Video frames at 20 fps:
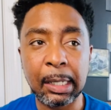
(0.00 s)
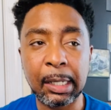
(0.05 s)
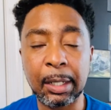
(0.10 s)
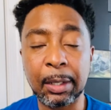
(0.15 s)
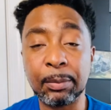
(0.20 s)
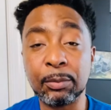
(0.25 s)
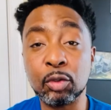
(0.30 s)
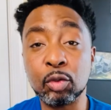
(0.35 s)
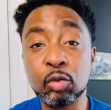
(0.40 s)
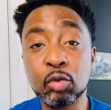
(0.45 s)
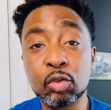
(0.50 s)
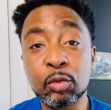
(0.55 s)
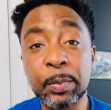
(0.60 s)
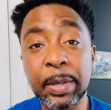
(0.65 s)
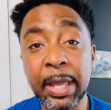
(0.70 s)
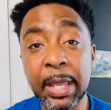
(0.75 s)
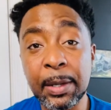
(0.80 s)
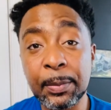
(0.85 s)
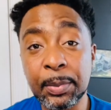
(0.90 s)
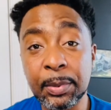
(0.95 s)

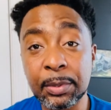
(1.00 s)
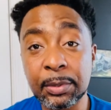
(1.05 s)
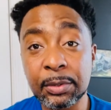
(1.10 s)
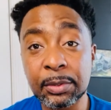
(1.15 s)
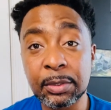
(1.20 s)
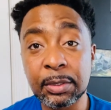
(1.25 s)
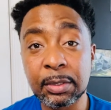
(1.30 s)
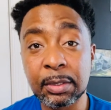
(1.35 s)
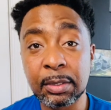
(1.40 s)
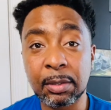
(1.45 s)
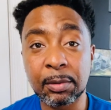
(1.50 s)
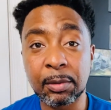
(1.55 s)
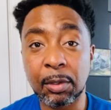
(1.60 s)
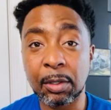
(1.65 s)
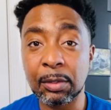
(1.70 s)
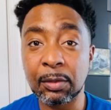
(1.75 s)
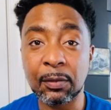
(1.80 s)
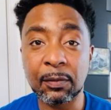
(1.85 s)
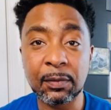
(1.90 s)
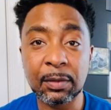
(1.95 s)
newspapers
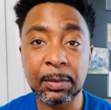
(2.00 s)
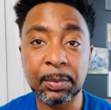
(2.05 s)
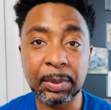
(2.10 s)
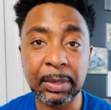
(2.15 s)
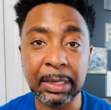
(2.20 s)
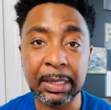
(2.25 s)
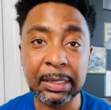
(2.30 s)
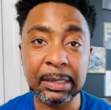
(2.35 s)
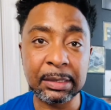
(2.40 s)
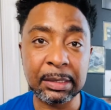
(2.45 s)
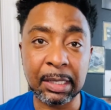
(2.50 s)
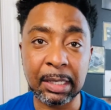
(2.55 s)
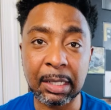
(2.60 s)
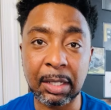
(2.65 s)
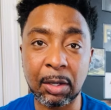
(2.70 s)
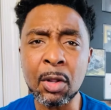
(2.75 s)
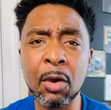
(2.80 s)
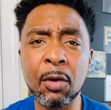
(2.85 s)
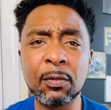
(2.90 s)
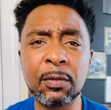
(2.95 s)
all over the place,
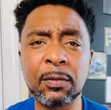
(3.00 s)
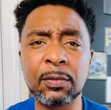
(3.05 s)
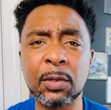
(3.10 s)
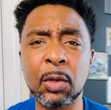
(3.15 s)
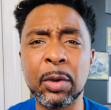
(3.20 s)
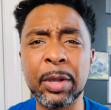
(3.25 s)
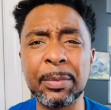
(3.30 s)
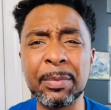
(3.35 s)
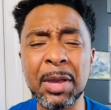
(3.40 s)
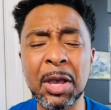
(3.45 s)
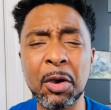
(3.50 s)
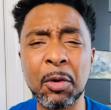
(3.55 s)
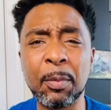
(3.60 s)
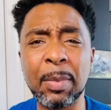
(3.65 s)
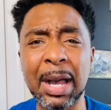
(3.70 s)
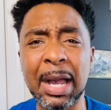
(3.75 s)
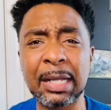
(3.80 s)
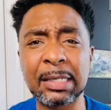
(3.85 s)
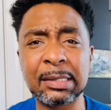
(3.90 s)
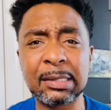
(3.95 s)
overflowing
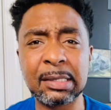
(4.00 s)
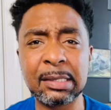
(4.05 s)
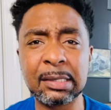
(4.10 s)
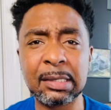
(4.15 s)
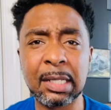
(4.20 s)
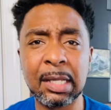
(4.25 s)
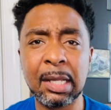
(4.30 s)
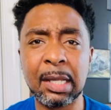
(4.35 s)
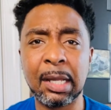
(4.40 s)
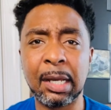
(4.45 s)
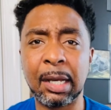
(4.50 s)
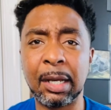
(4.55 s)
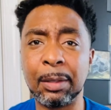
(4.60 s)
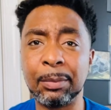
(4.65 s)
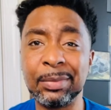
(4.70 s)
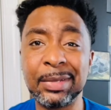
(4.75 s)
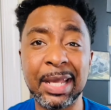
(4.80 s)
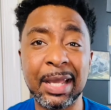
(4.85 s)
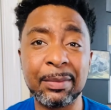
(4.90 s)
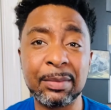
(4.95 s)
mailboxes,
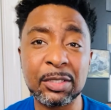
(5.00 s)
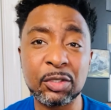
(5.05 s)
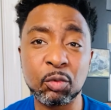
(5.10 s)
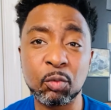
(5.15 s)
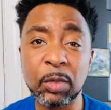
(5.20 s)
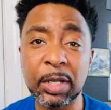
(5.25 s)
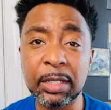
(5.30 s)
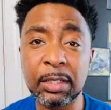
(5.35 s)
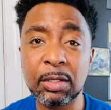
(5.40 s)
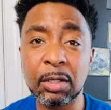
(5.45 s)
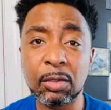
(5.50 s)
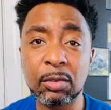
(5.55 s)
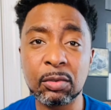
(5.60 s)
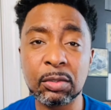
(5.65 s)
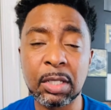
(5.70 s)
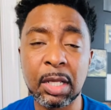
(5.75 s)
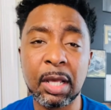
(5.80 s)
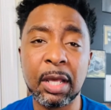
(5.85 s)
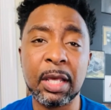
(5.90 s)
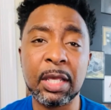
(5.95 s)
damaged windows.
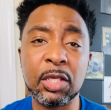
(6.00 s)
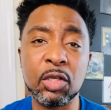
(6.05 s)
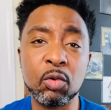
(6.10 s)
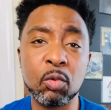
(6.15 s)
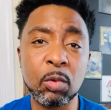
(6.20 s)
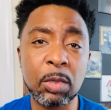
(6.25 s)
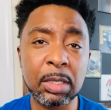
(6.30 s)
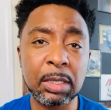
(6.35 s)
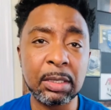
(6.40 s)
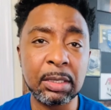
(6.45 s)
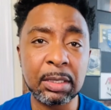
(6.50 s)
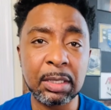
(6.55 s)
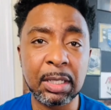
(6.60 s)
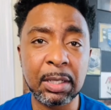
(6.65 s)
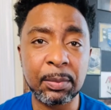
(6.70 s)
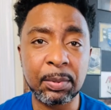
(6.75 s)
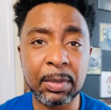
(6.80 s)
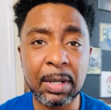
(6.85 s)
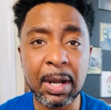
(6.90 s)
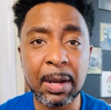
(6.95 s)
You want to look
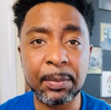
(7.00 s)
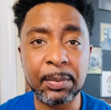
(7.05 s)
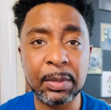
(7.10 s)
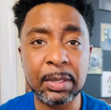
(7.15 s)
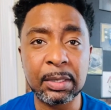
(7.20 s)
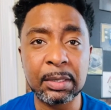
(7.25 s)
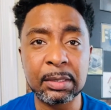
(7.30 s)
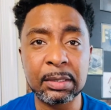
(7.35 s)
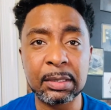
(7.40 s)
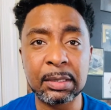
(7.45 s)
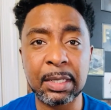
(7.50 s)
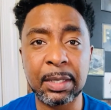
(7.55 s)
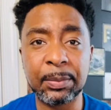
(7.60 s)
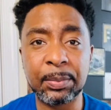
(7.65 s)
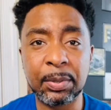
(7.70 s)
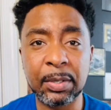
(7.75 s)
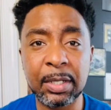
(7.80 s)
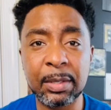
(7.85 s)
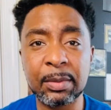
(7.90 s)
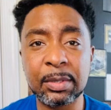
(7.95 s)
at properties that
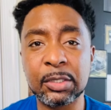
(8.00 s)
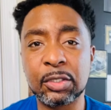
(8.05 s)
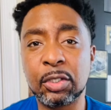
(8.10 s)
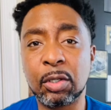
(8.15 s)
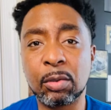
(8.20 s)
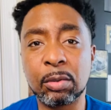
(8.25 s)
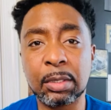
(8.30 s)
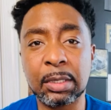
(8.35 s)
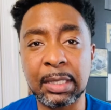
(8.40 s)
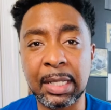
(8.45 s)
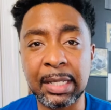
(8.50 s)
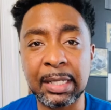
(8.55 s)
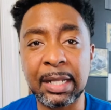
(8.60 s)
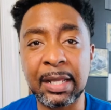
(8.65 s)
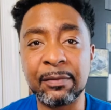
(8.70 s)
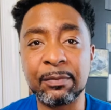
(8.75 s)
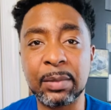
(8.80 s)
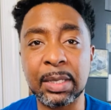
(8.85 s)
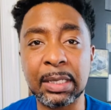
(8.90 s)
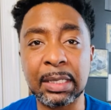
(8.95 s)
pretty much don't look like
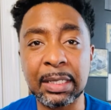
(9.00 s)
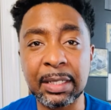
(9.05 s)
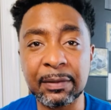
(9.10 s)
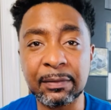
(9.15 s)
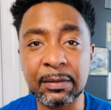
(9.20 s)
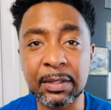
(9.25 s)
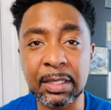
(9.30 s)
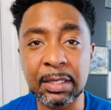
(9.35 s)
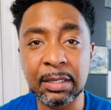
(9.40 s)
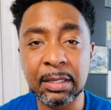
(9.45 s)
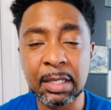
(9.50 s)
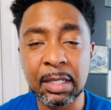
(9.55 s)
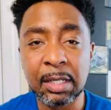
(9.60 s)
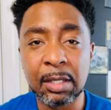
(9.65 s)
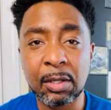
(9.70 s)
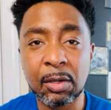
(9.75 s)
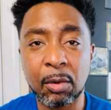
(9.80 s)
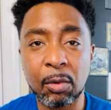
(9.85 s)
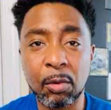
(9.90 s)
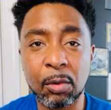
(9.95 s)
they've been lived in
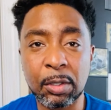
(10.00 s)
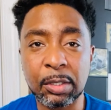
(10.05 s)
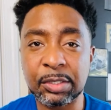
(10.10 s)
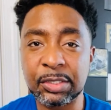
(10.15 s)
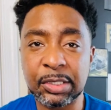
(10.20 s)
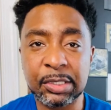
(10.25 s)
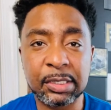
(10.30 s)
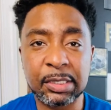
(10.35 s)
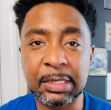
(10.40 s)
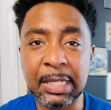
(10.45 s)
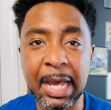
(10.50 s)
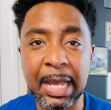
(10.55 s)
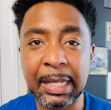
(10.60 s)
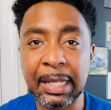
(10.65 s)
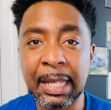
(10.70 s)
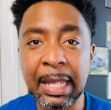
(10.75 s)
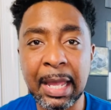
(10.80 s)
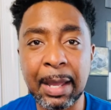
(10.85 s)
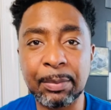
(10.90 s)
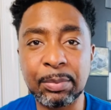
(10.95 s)
or just not
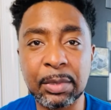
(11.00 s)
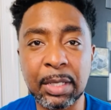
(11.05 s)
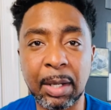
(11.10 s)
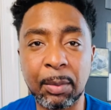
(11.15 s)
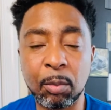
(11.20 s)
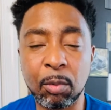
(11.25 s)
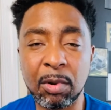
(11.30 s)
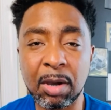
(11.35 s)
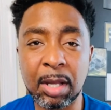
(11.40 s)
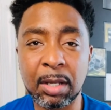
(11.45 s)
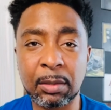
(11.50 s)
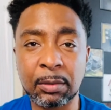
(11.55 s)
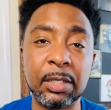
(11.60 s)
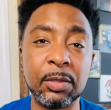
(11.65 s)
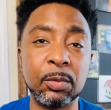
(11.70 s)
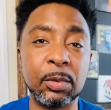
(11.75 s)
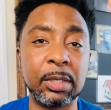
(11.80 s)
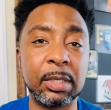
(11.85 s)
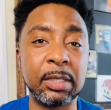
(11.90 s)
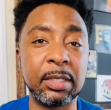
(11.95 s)
kept up well.
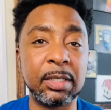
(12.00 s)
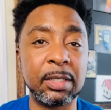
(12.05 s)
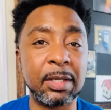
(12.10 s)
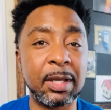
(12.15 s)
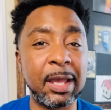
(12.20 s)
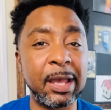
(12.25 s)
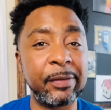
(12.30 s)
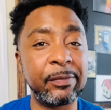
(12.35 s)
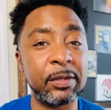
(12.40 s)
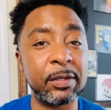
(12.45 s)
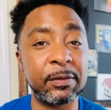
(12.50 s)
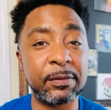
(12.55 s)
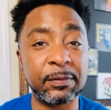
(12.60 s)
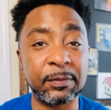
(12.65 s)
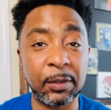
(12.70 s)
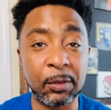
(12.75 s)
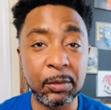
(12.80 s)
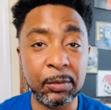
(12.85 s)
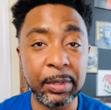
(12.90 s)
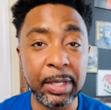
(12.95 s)
You want to either have your
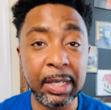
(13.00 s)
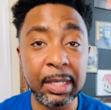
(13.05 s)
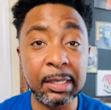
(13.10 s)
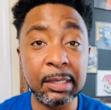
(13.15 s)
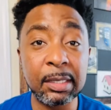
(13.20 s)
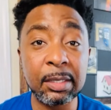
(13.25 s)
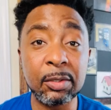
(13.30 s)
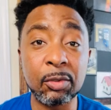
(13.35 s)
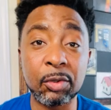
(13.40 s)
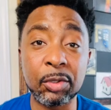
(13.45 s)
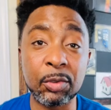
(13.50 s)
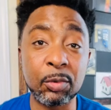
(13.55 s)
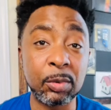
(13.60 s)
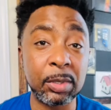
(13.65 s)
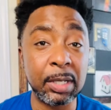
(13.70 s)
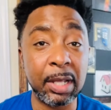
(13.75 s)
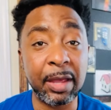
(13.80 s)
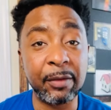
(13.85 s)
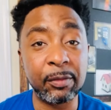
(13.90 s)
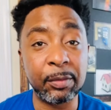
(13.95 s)
phone handy or you
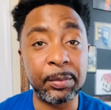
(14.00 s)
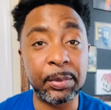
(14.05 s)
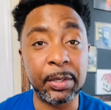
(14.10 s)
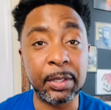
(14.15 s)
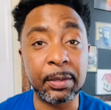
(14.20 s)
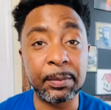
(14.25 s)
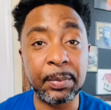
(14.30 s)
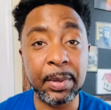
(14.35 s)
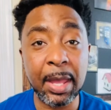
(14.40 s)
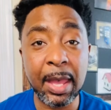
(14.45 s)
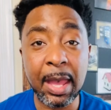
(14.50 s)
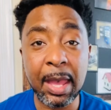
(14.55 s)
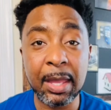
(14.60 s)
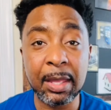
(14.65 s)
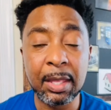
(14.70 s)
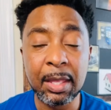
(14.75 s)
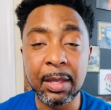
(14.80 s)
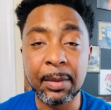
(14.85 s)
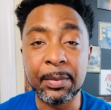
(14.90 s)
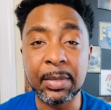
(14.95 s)
want to have a pen and pad
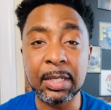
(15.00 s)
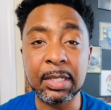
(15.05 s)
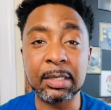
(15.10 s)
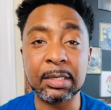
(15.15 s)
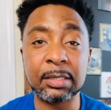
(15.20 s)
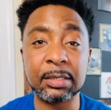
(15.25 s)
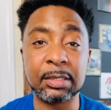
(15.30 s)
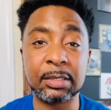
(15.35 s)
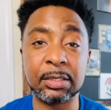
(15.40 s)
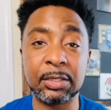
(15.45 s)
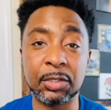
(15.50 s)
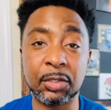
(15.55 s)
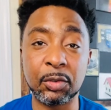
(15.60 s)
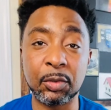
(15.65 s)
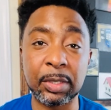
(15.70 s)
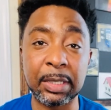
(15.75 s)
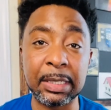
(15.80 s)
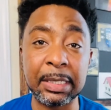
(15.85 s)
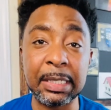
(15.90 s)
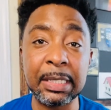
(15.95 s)
because you're
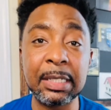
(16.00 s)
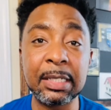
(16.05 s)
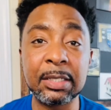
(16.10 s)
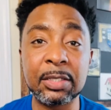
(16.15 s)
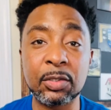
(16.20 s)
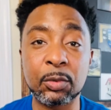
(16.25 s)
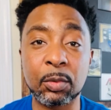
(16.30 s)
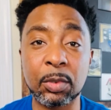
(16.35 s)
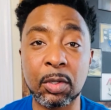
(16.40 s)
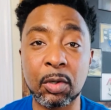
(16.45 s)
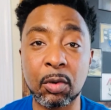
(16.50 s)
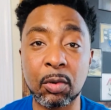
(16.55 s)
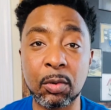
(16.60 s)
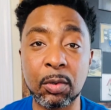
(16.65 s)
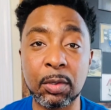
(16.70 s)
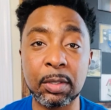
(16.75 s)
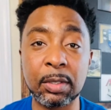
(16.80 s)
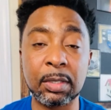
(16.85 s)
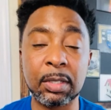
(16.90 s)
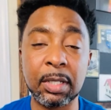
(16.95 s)
going to need it to
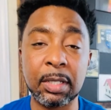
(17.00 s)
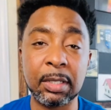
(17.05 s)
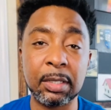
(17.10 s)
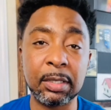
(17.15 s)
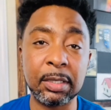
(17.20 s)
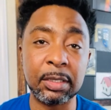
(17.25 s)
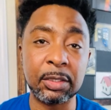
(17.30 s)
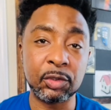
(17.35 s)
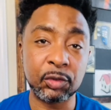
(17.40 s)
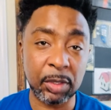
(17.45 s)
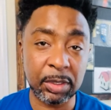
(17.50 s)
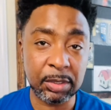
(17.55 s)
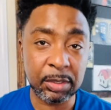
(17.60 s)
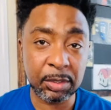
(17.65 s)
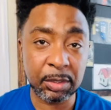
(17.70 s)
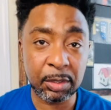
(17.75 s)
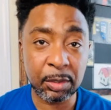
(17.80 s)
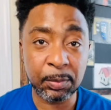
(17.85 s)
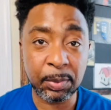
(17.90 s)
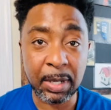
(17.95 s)
record the addresses
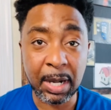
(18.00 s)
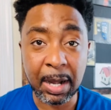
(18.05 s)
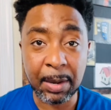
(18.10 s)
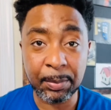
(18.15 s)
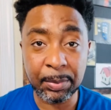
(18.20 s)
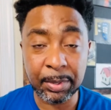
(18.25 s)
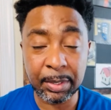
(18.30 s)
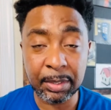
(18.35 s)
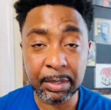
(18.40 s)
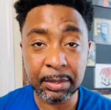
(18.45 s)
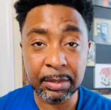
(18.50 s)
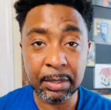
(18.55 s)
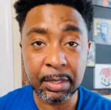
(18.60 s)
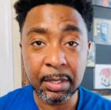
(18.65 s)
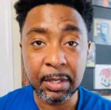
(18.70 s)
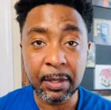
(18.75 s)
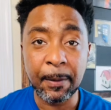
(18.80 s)
of the properties.